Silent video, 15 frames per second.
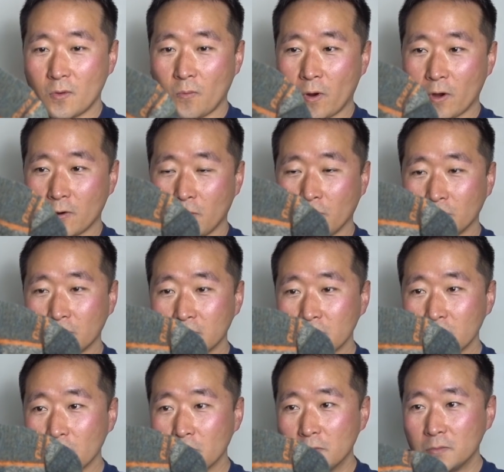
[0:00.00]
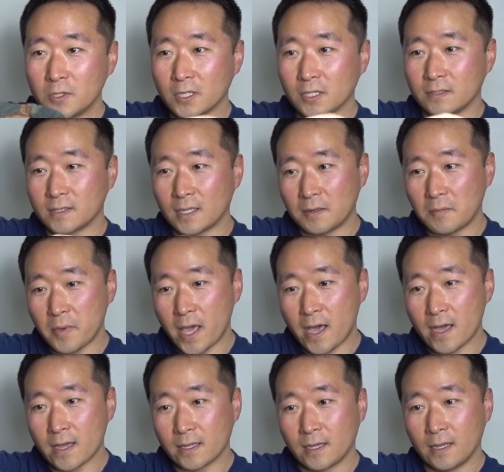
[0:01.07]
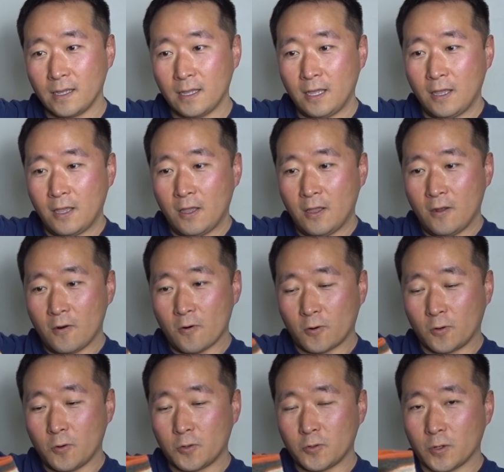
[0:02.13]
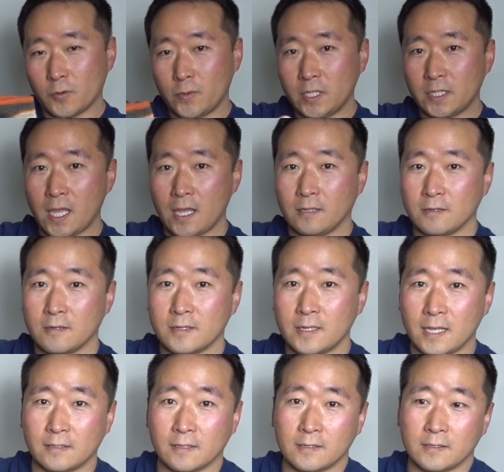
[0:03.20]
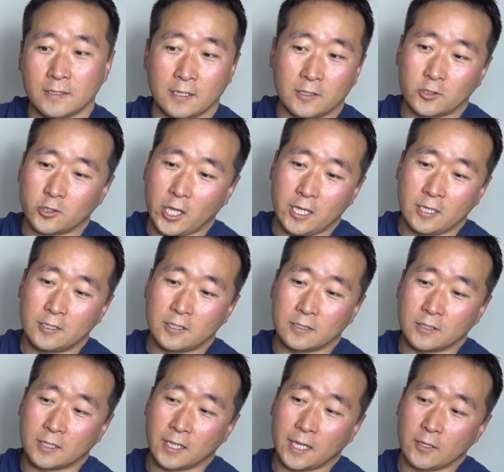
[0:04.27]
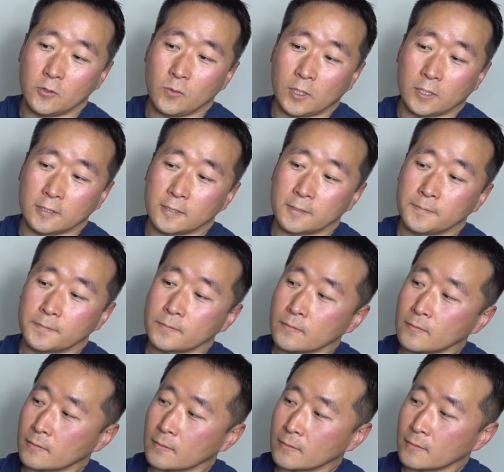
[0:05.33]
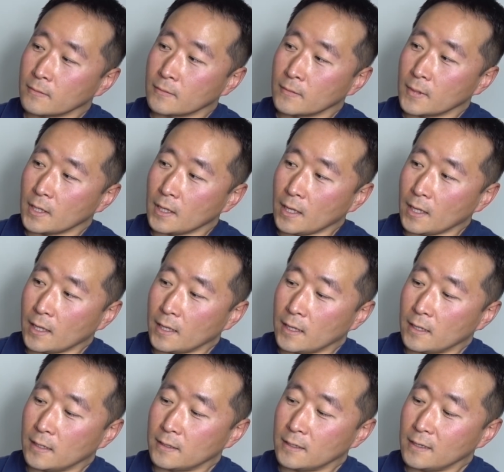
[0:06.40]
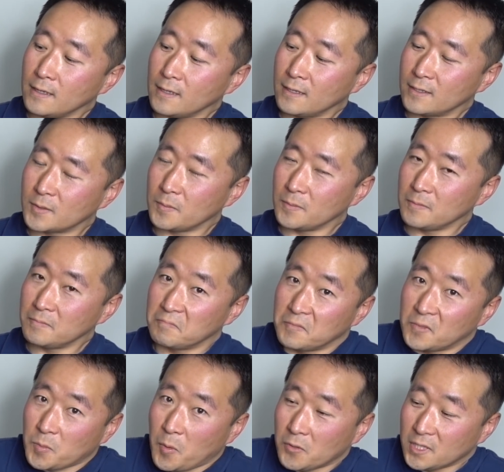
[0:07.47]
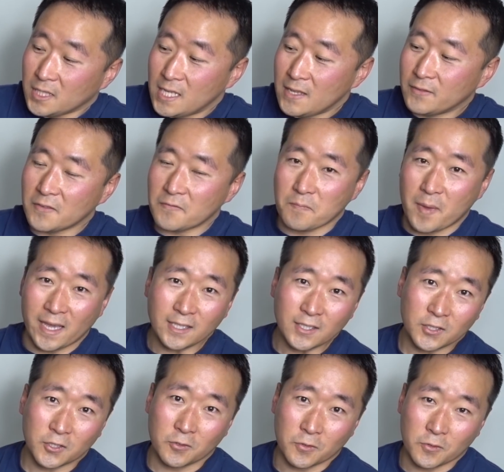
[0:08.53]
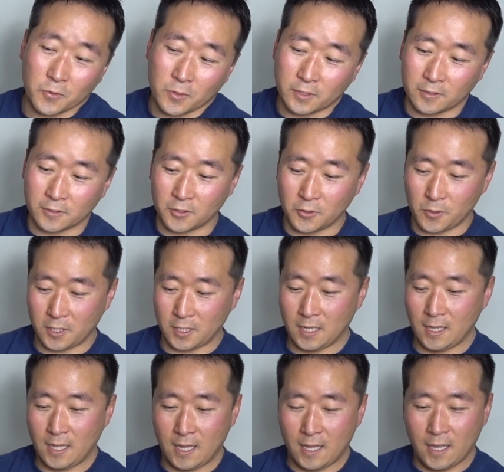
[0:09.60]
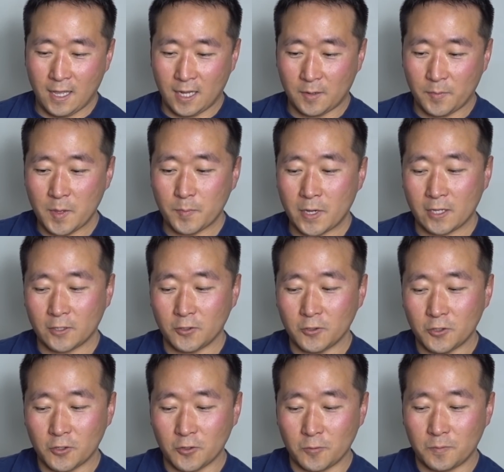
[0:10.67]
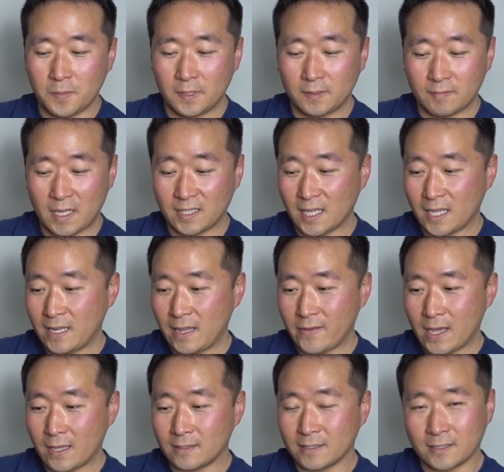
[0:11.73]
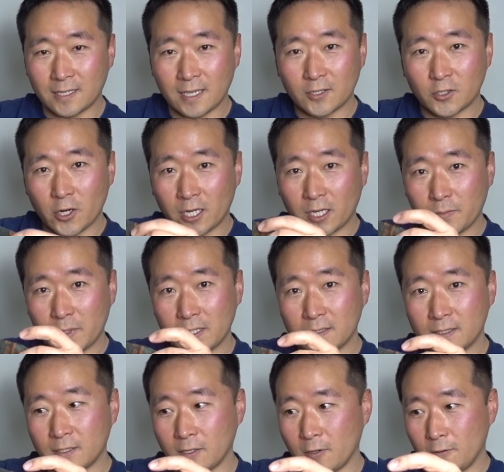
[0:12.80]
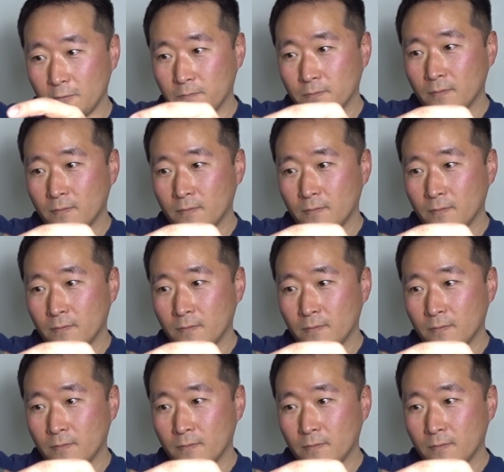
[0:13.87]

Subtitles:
wear holes into them, you can send them back or go to a retailer that does the exchange and you can get new ones. And supposedly even if mice chew through it, they'll do it. And the people on YouTube, they say they've had success trading them in. So